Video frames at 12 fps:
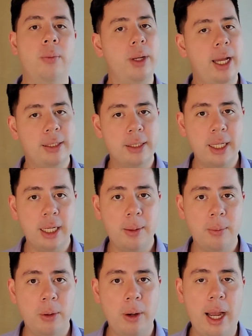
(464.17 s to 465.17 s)
We had to take a
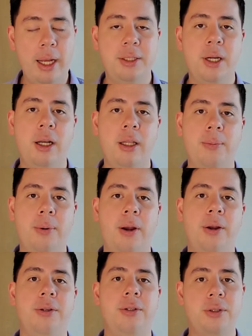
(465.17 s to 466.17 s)
more agile
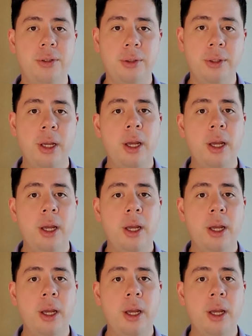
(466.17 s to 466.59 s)
approach to